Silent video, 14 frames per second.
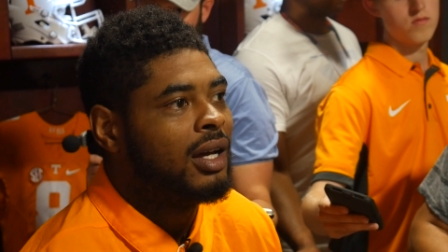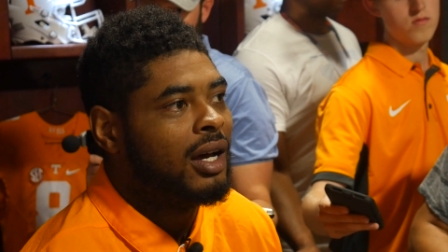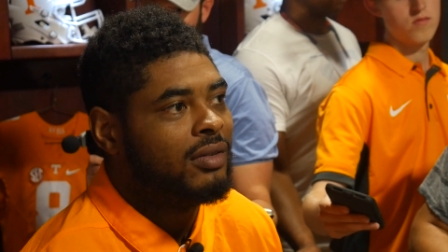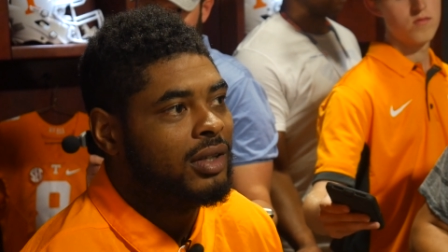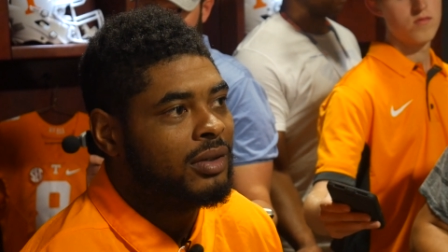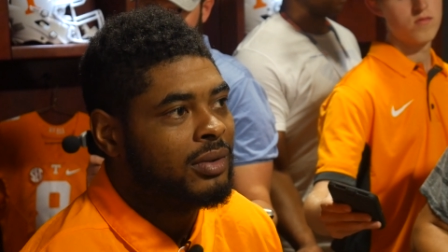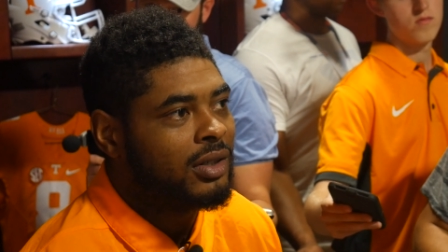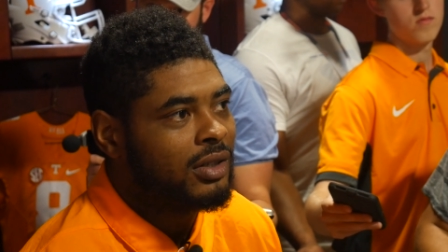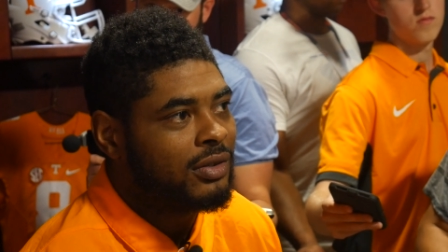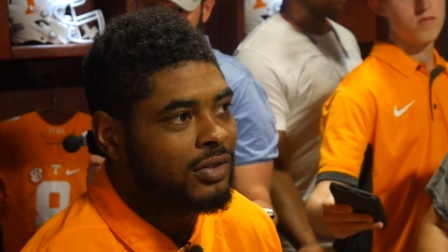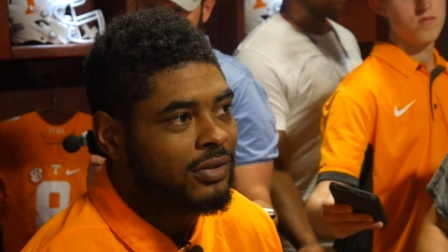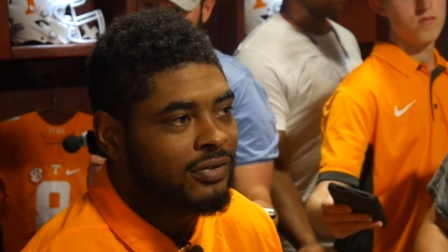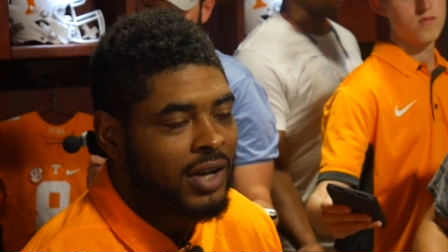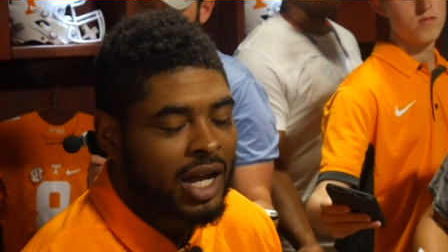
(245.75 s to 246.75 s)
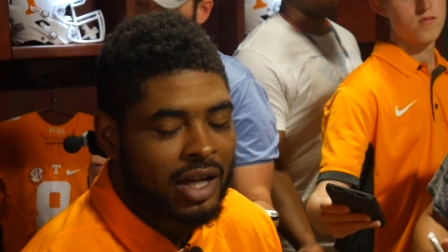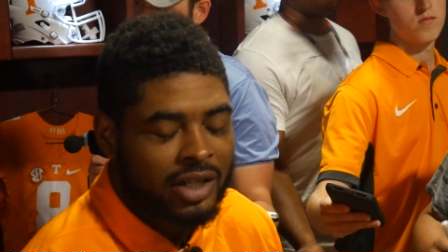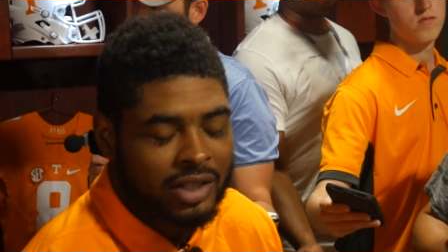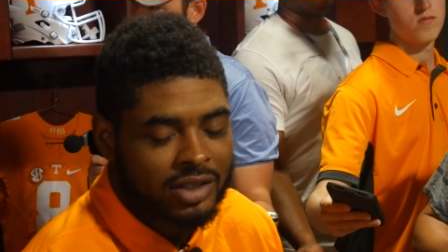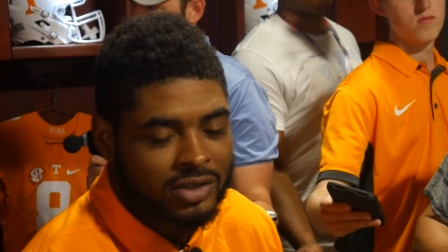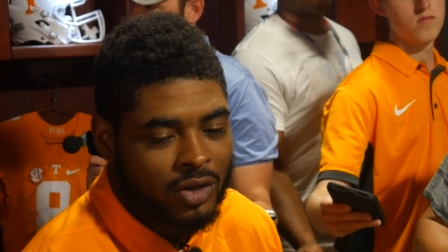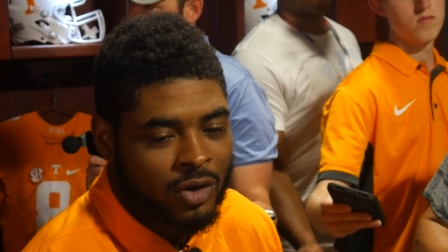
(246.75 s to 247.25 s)
I live here for five
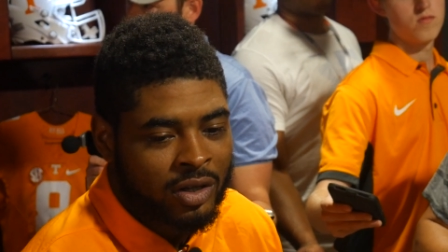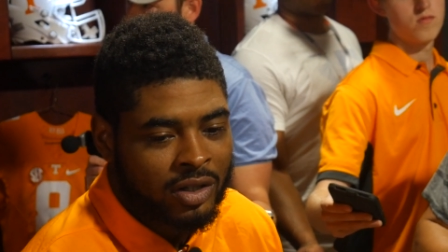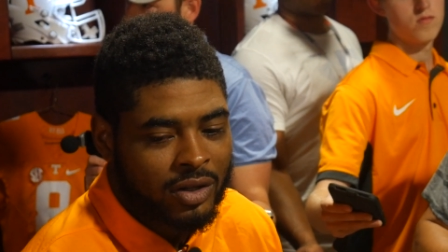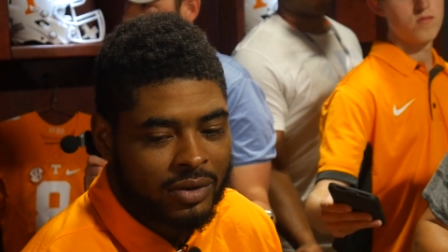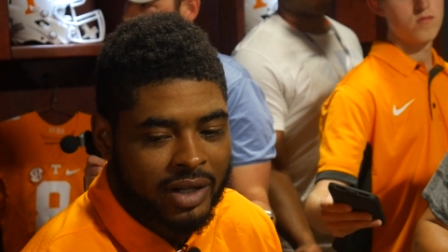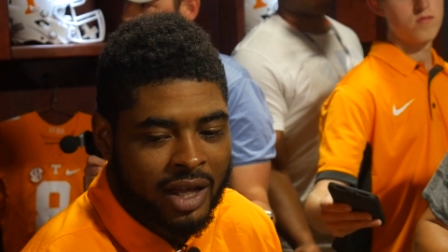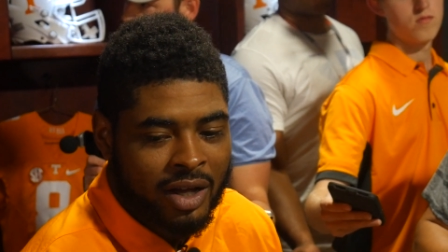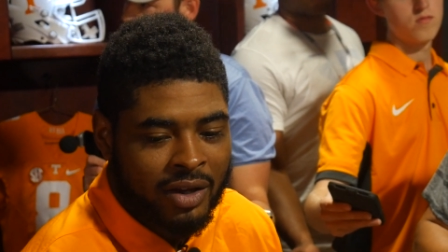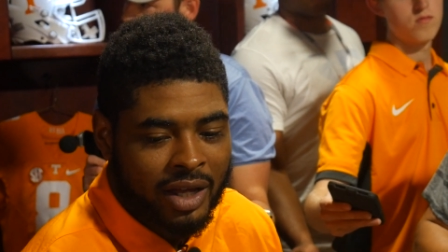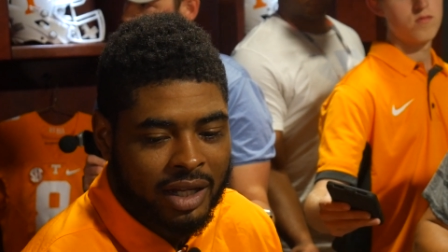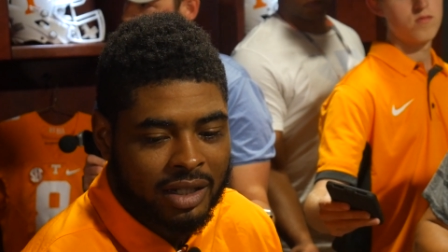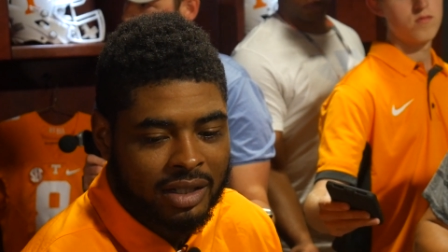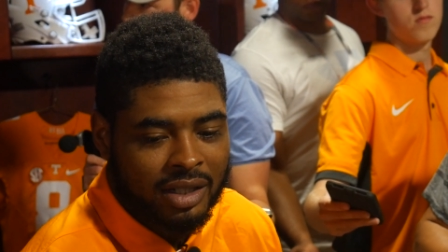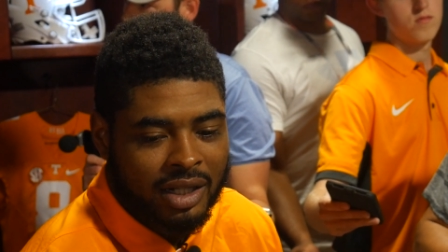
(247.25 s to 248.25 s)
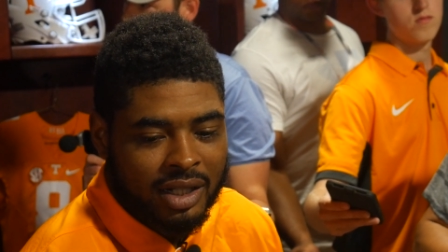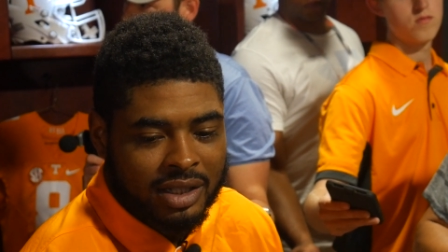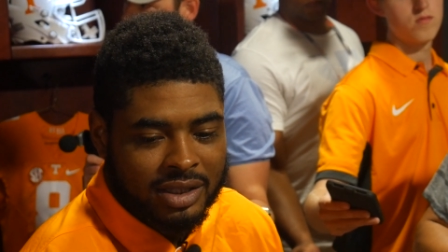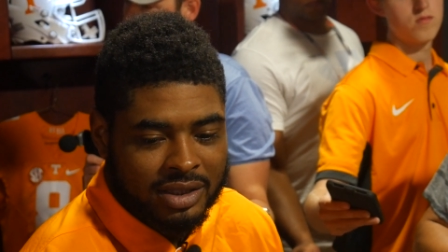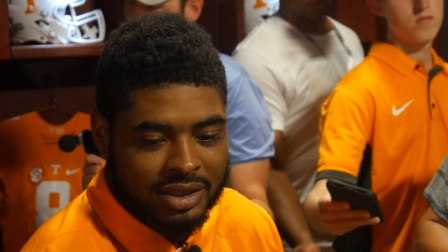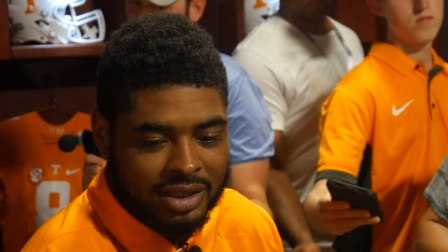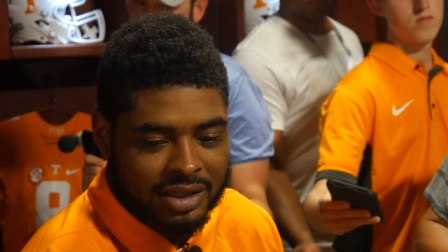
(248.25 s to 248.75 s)
years going on now, and
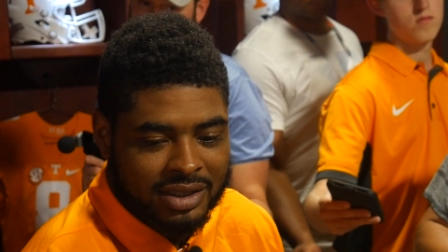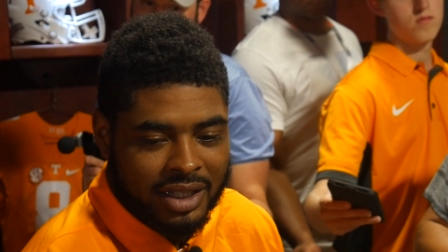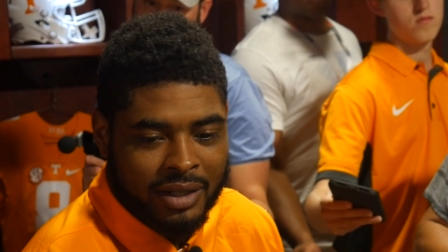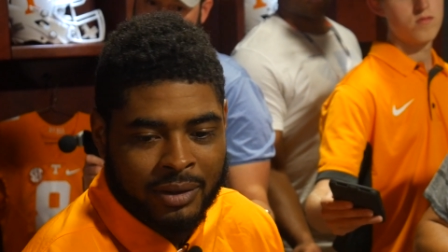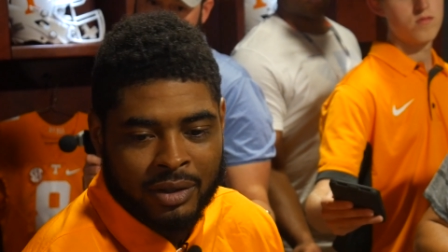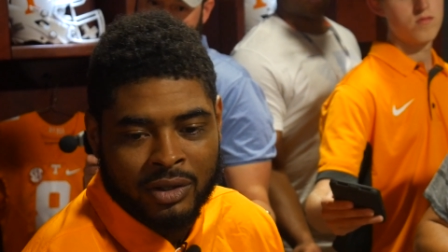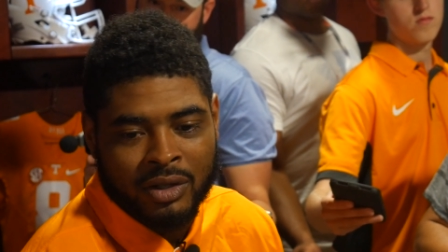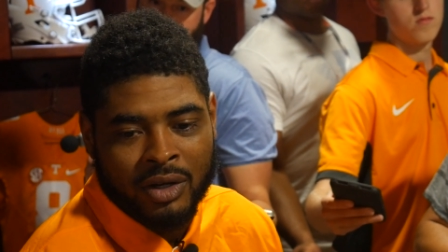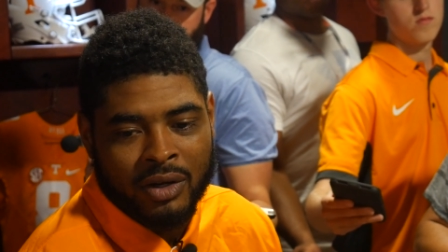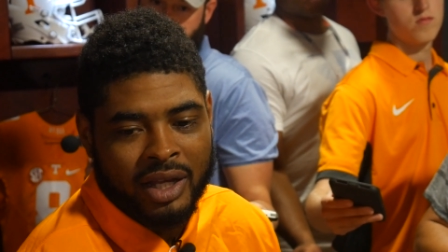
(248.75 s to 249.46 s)
just to see, you know,